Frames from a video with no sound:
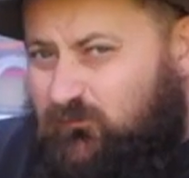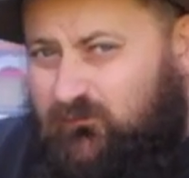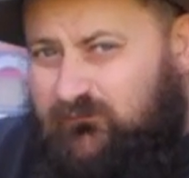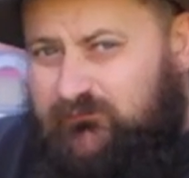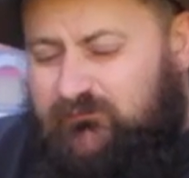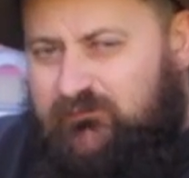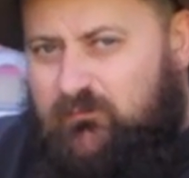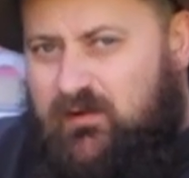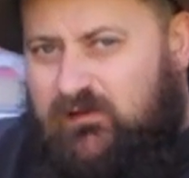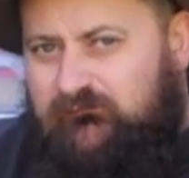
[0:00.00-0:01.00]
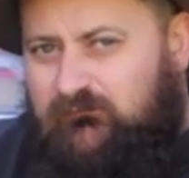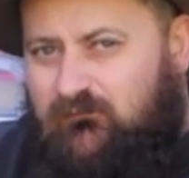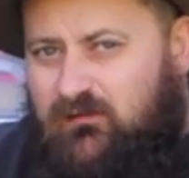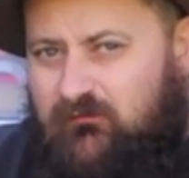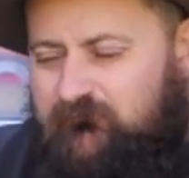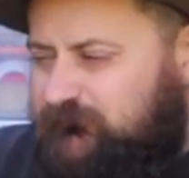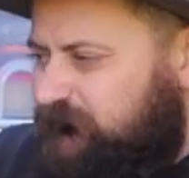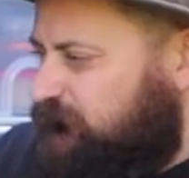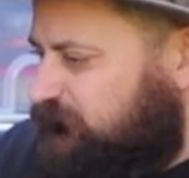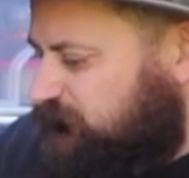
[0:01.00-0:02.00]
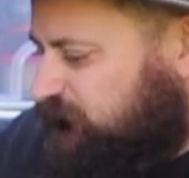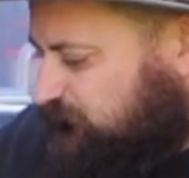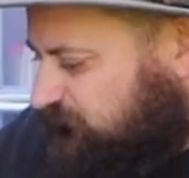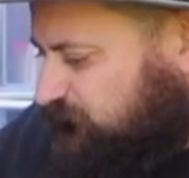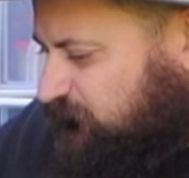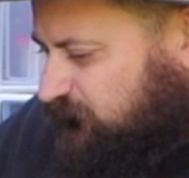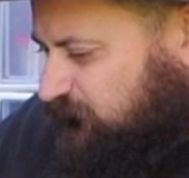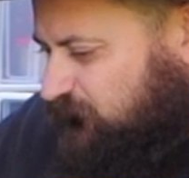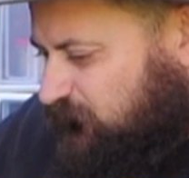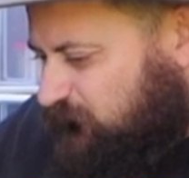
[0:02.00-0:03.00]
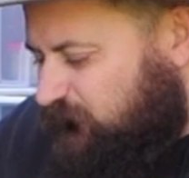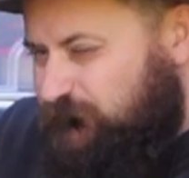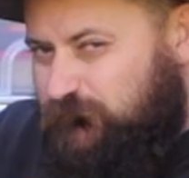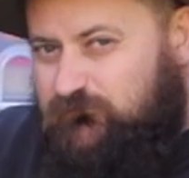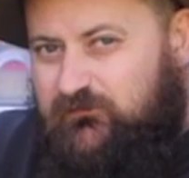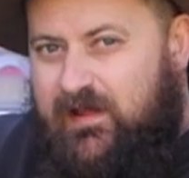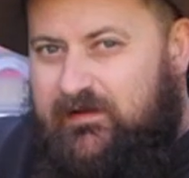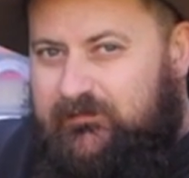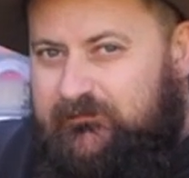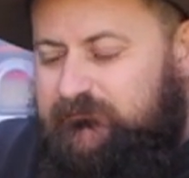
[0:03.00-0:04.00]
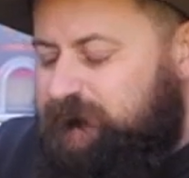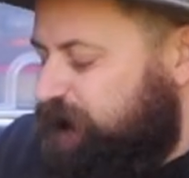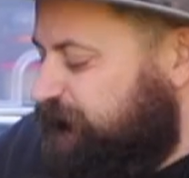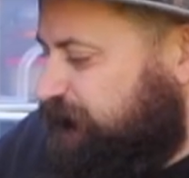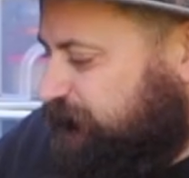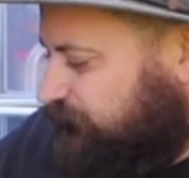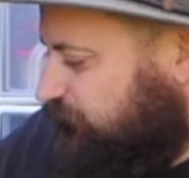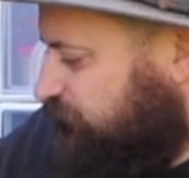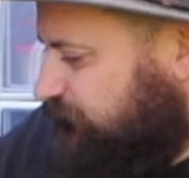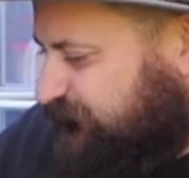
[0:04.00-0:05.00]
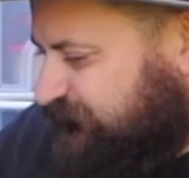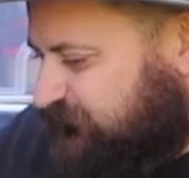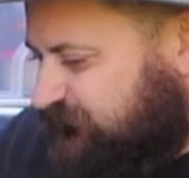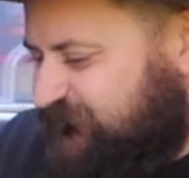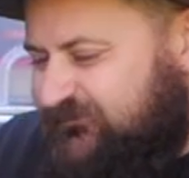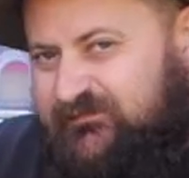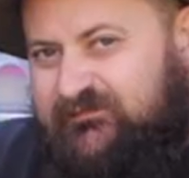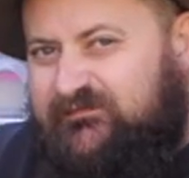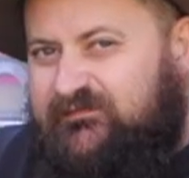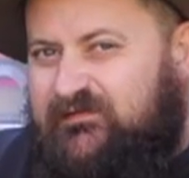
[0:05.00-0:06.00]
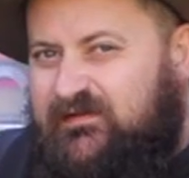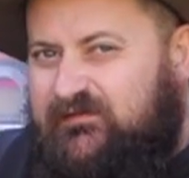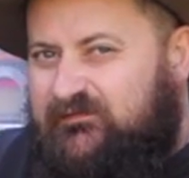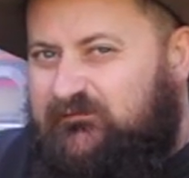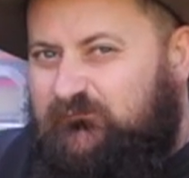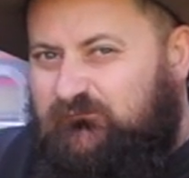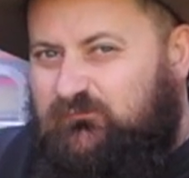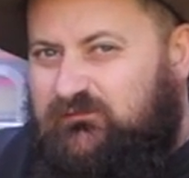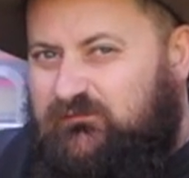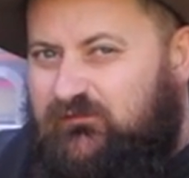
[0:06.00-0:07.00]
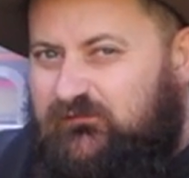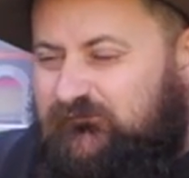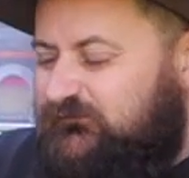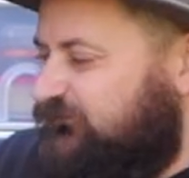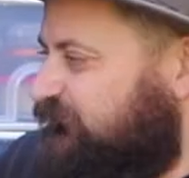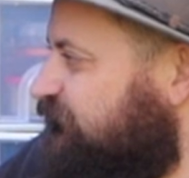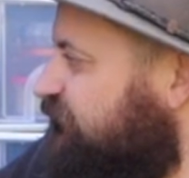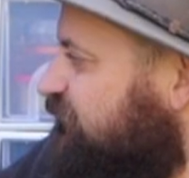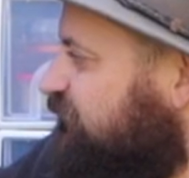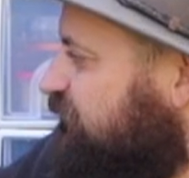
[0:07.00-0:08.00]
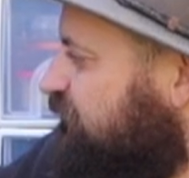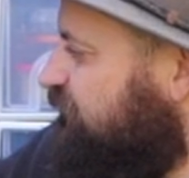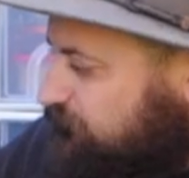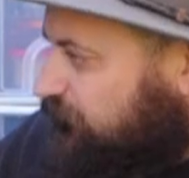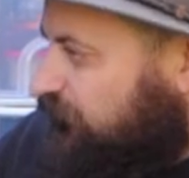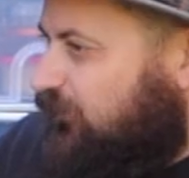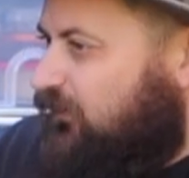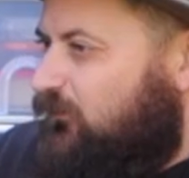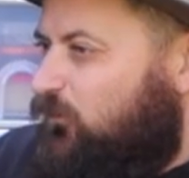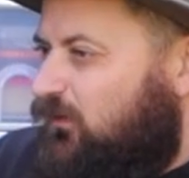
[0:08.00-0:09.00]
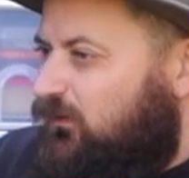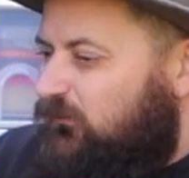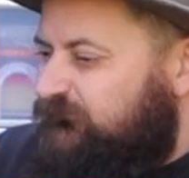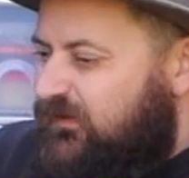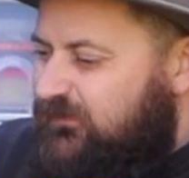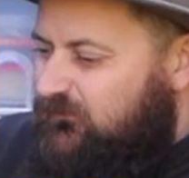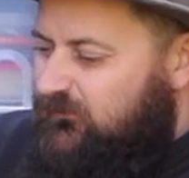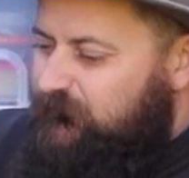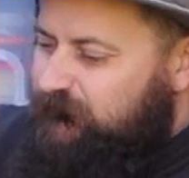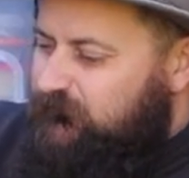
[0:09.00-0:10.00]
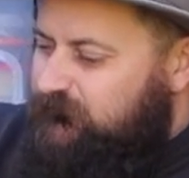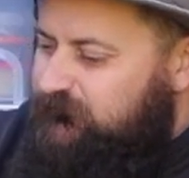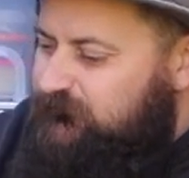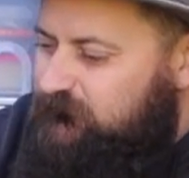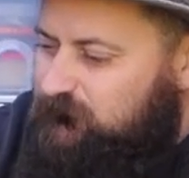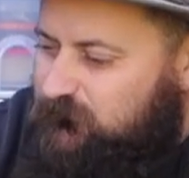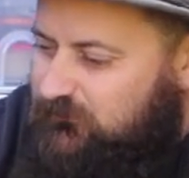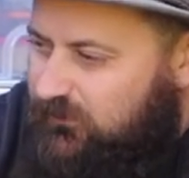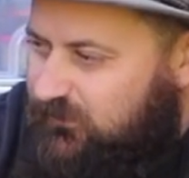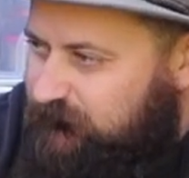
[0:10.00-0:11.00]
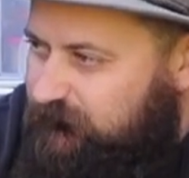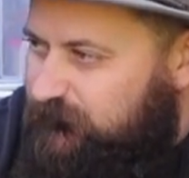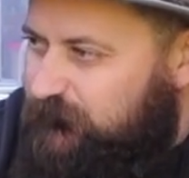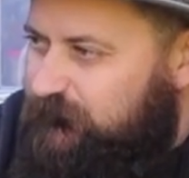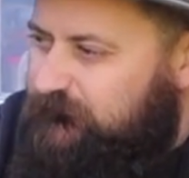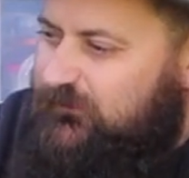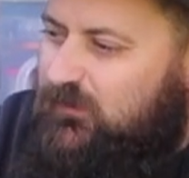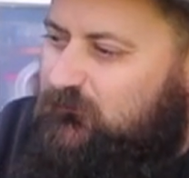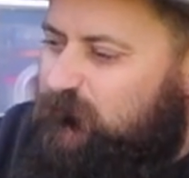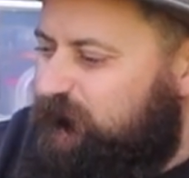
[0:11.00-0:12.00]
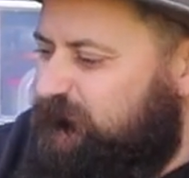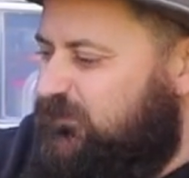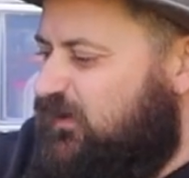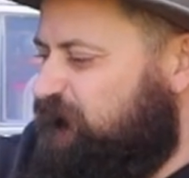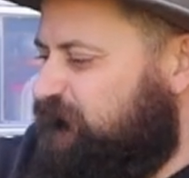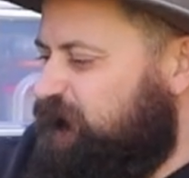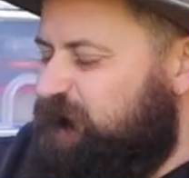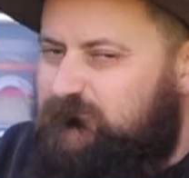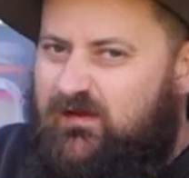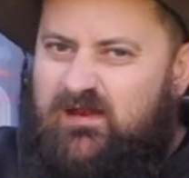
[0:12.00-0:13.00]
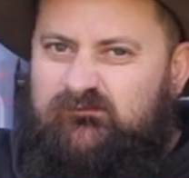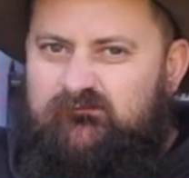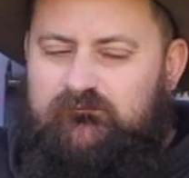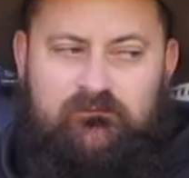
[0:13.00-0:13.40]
brought the back to life. It's just rejuvenated it, which is good because it needed it. It was pretty gross in here. So while I was at it, I also did the door cards too because they were all scuffed and scratched.